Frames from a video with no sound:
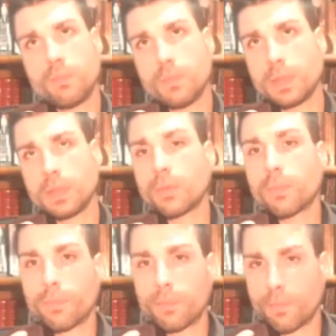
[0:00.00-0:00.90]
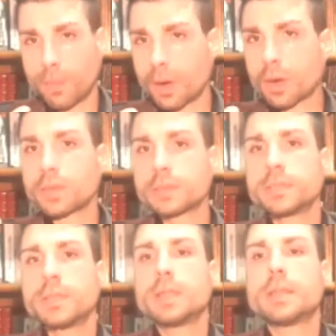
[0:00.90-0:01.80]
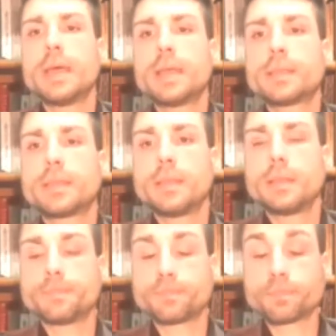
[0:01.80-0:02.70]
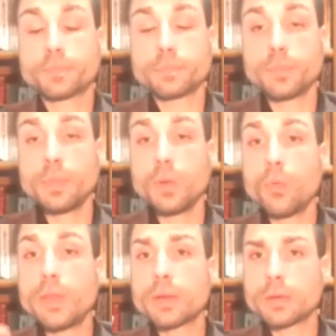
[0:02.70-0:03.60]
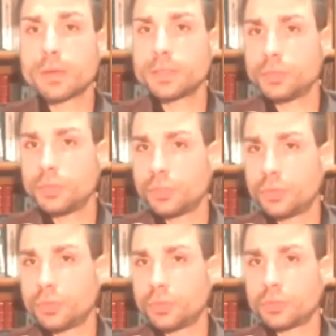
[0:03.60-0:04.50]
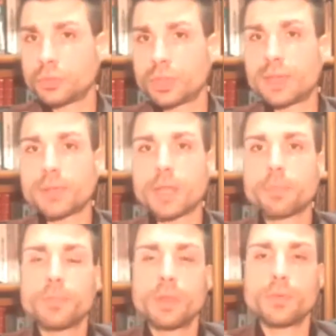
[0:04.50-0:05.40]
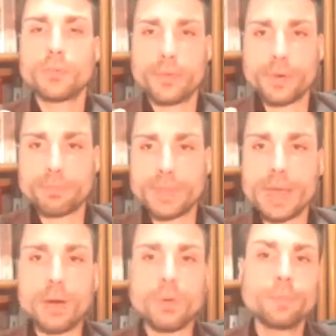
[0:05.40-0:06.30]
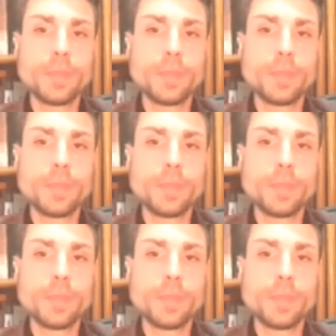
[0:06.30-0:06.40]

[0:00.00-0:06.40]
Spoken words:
little part that we are going to develop from now.